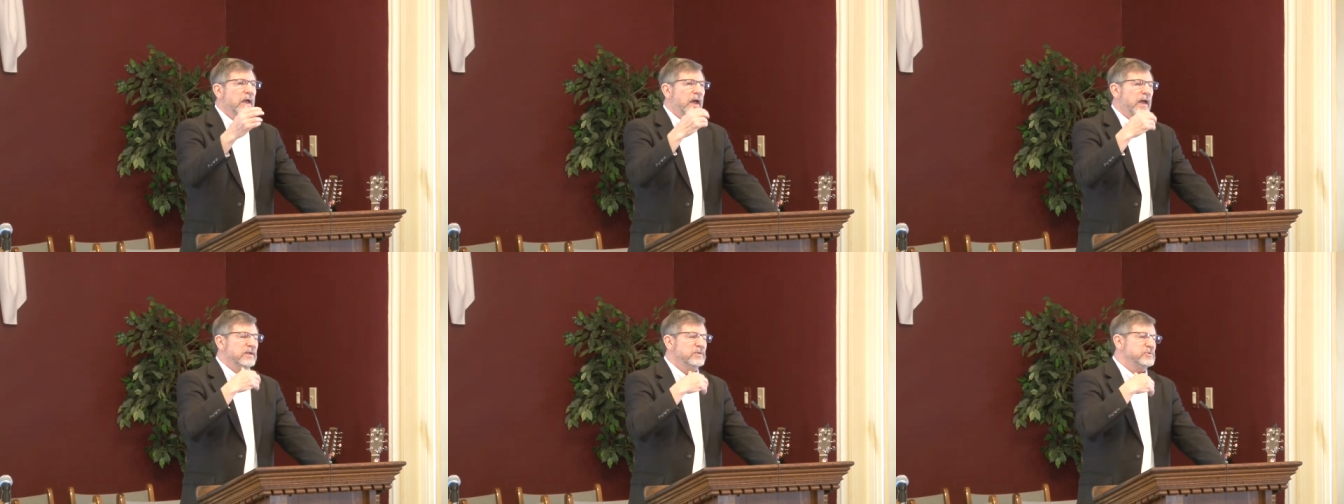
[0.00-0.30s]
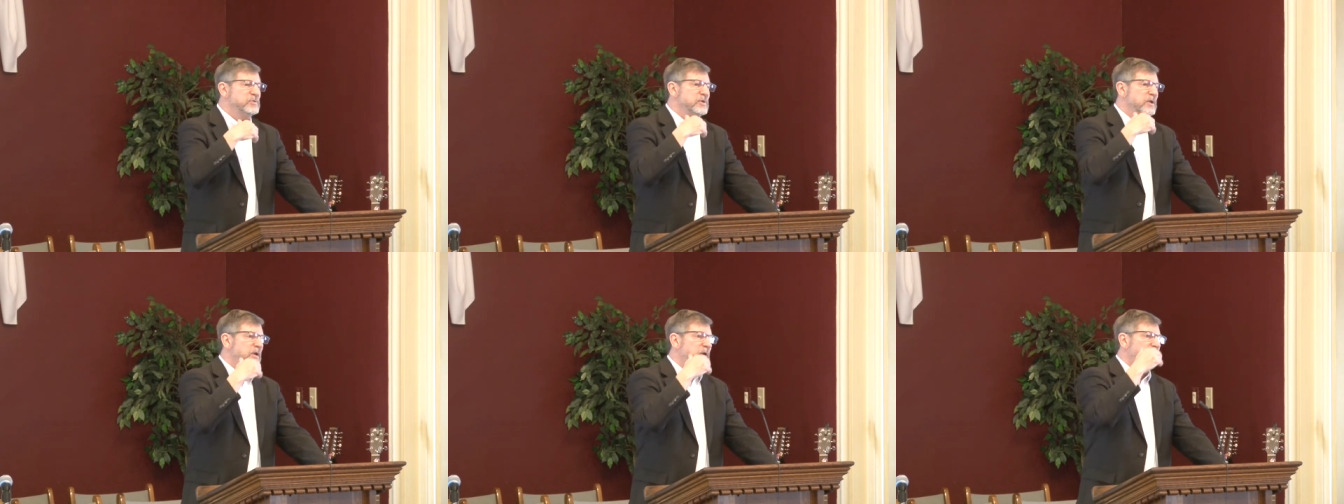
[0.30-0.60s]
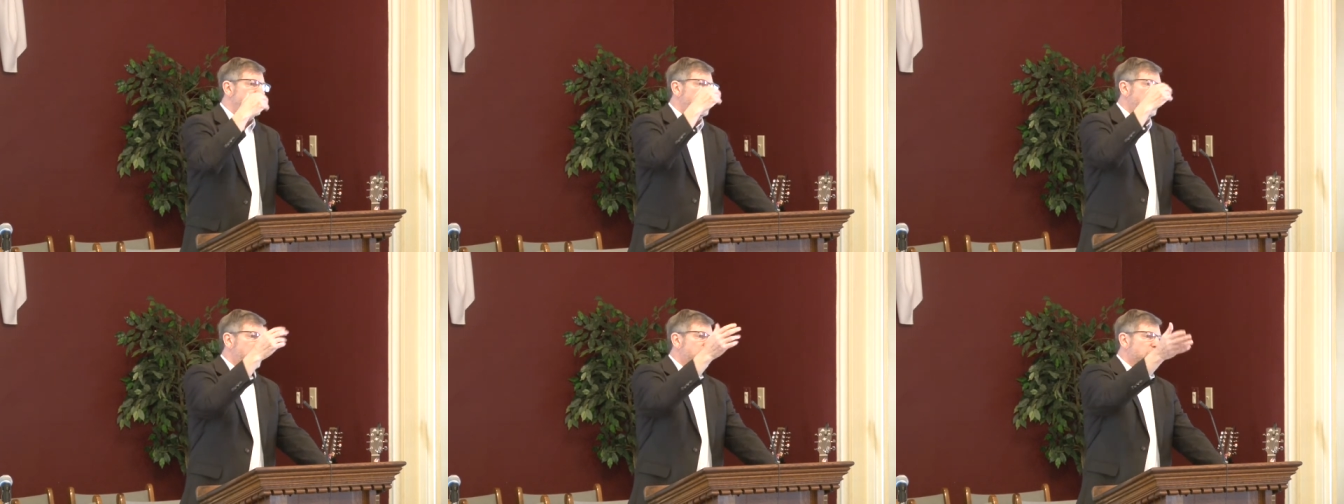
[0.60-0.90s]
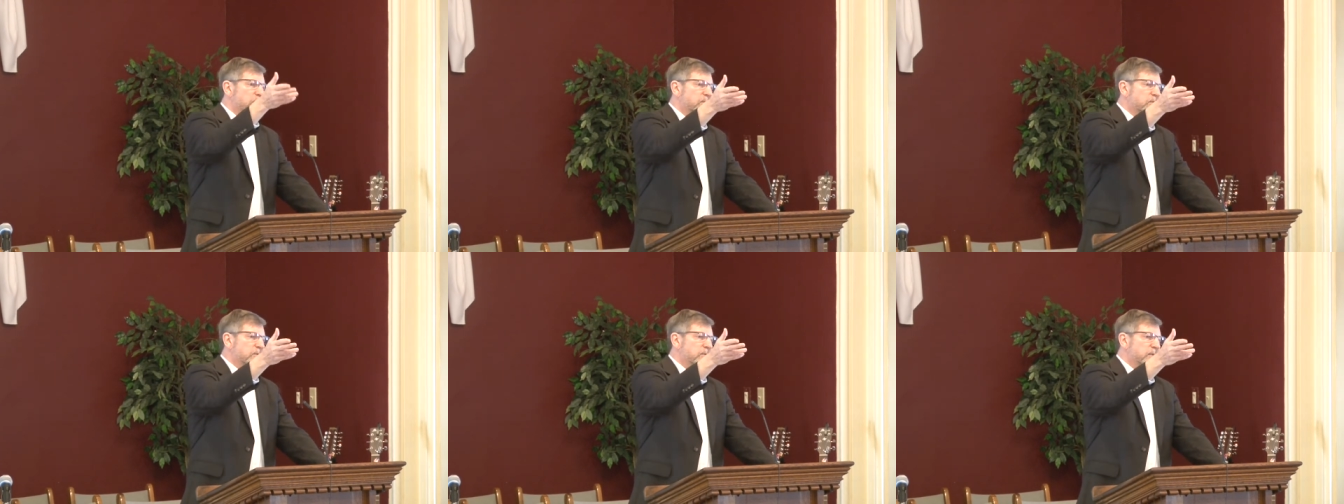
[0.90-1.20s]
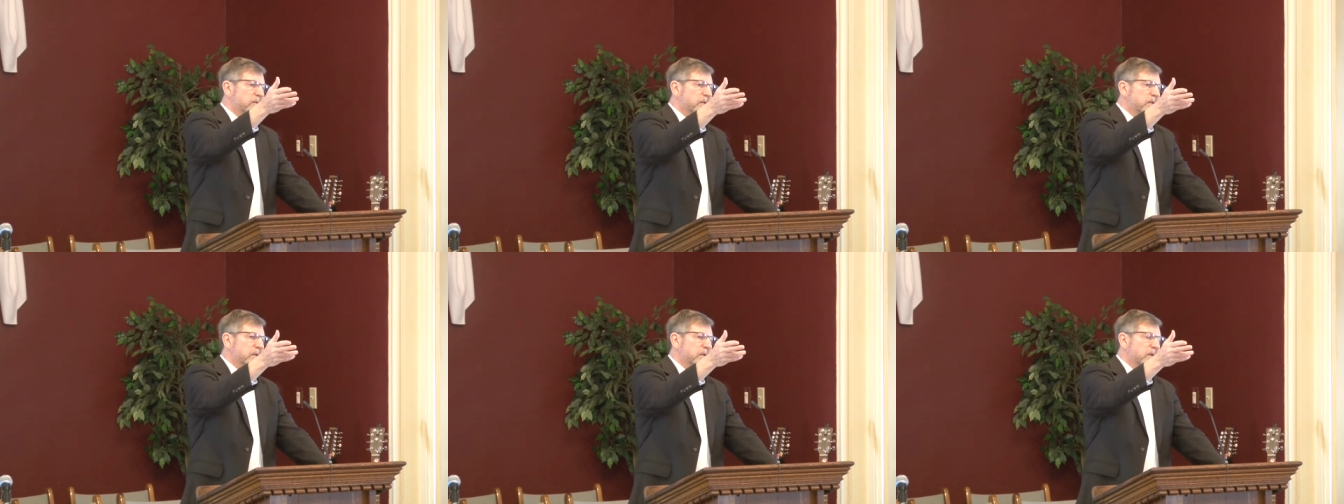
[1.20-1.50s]
and sitting under
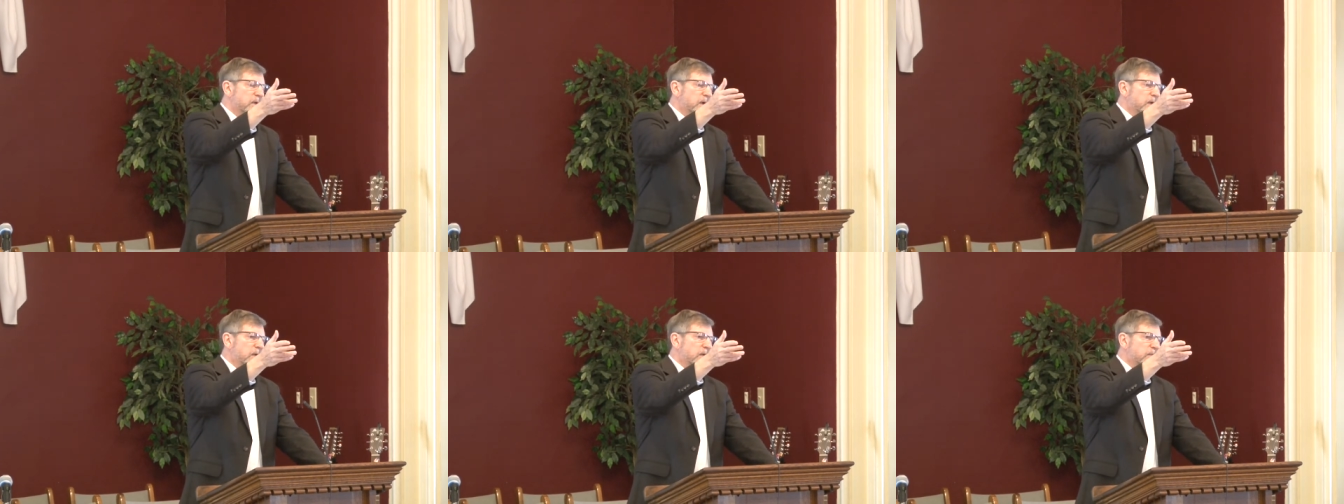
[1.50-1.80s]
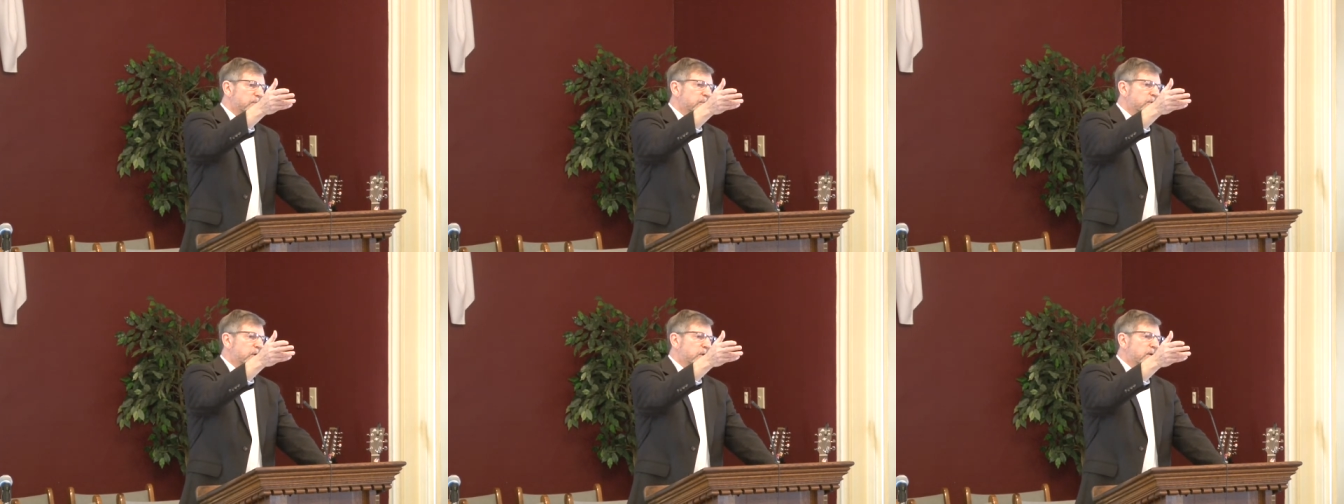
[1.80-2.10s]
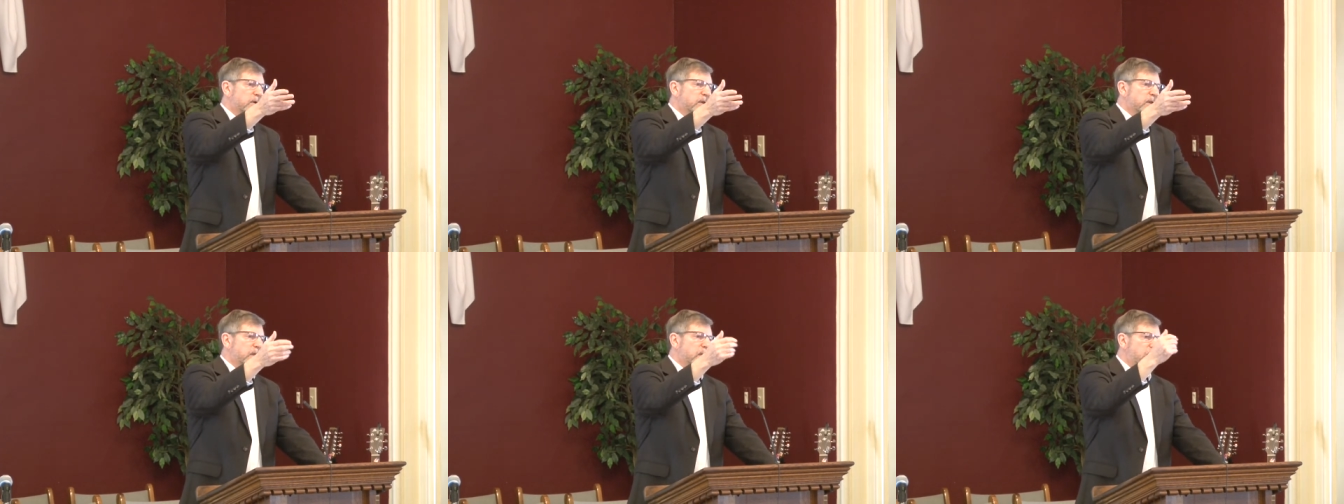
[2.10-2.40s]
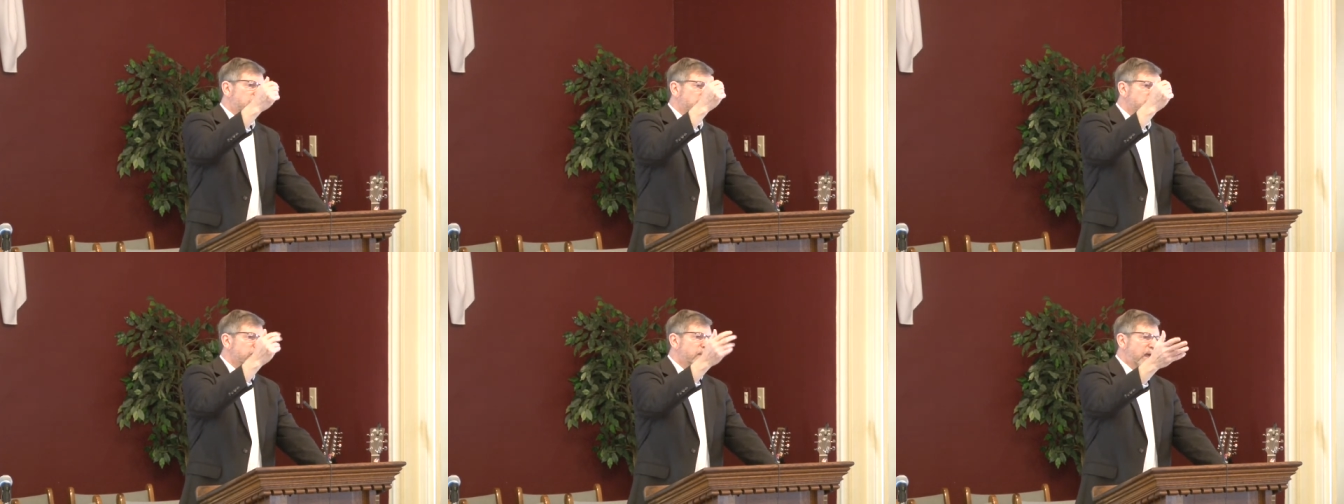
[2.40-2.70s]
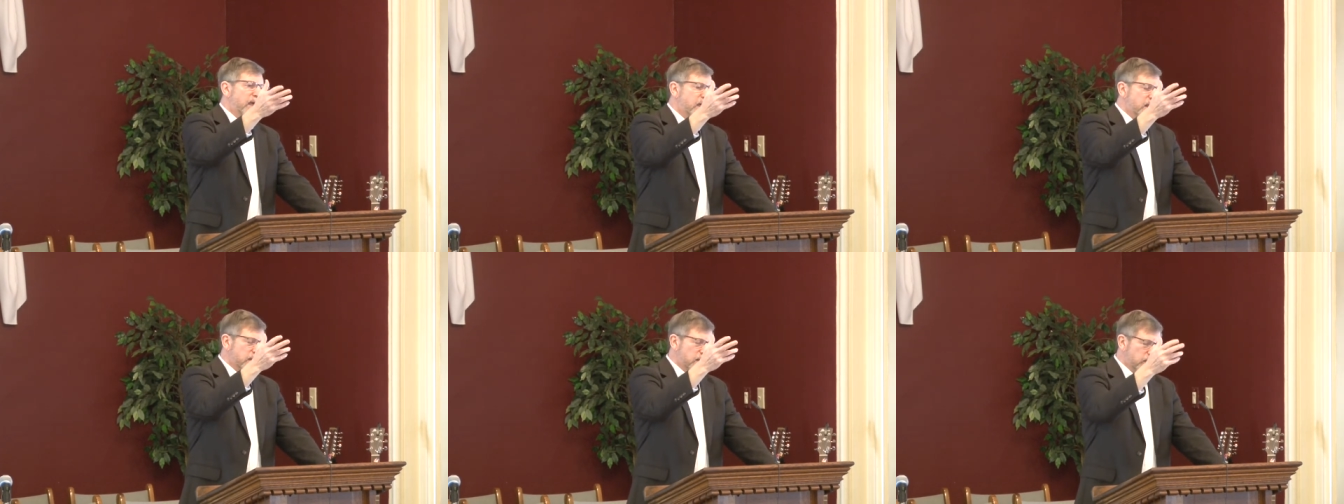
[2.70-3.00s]
the authority of
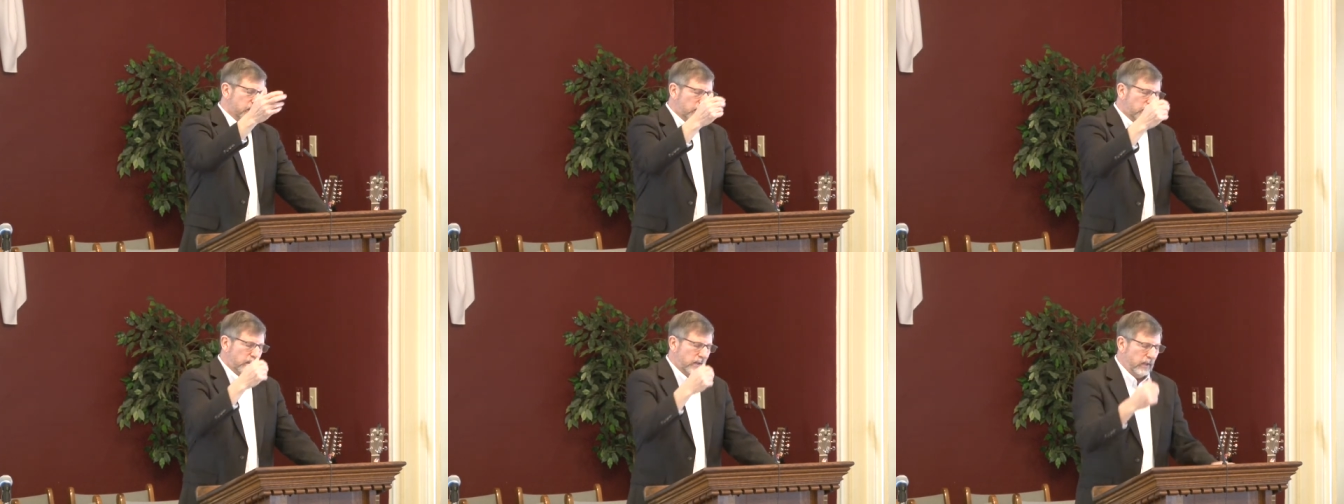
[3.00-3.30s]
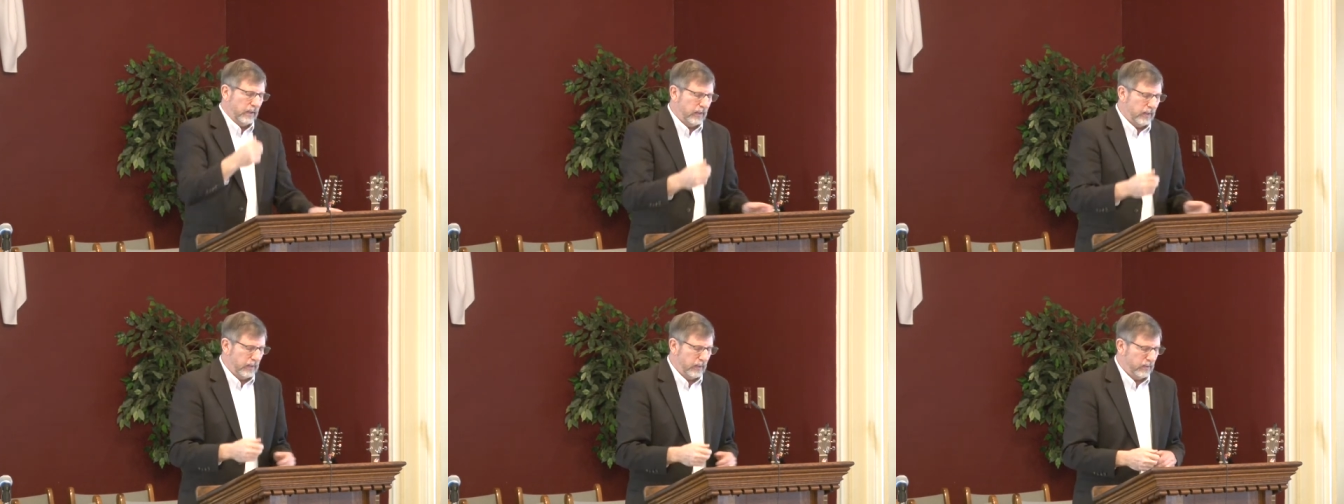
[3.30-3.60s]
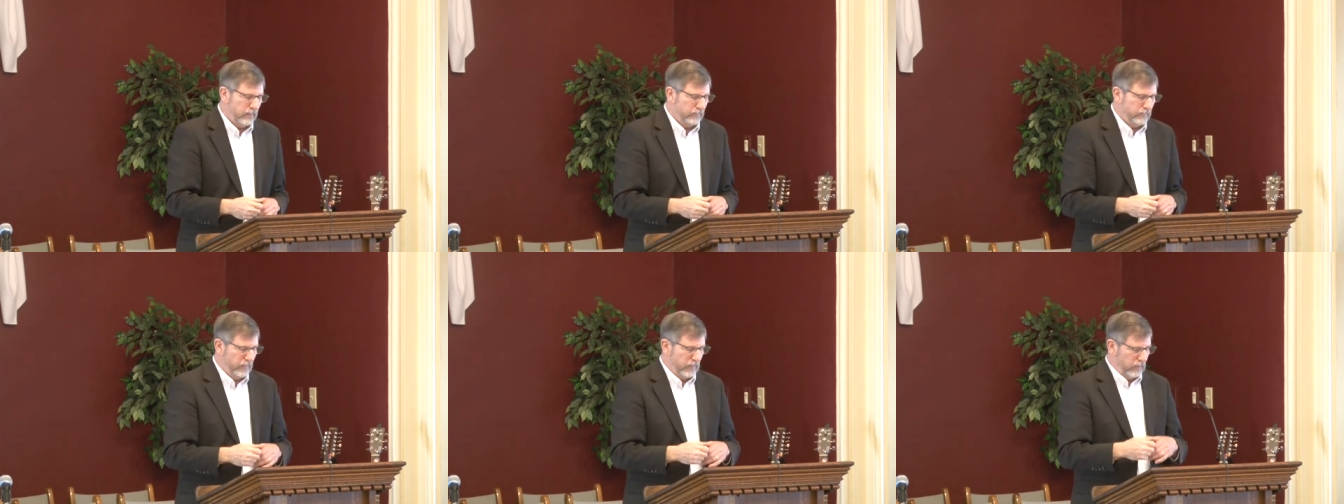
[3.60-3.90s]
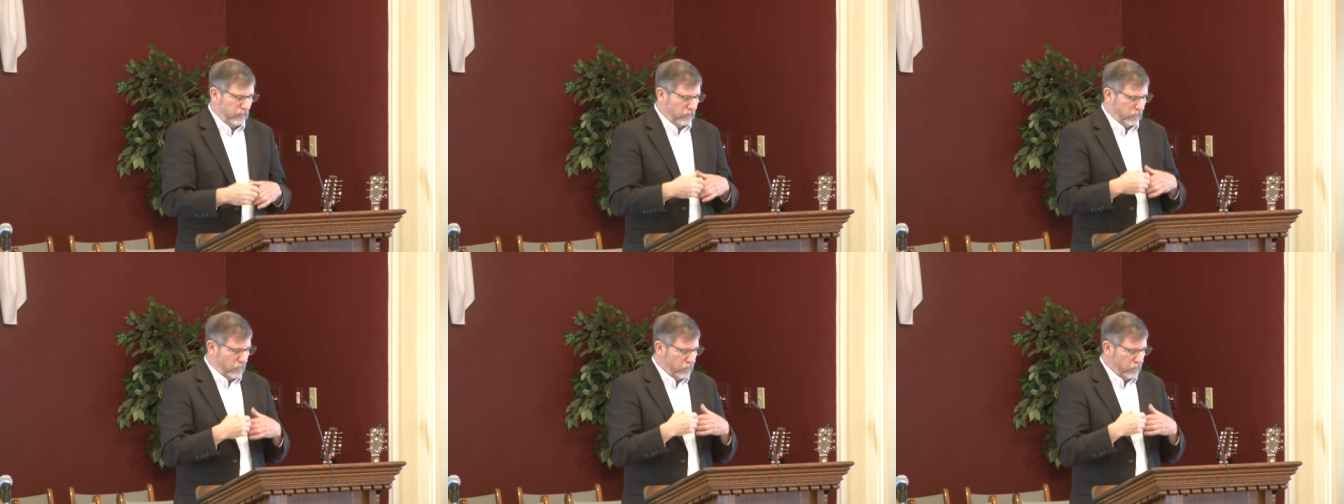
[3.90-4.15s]
men um,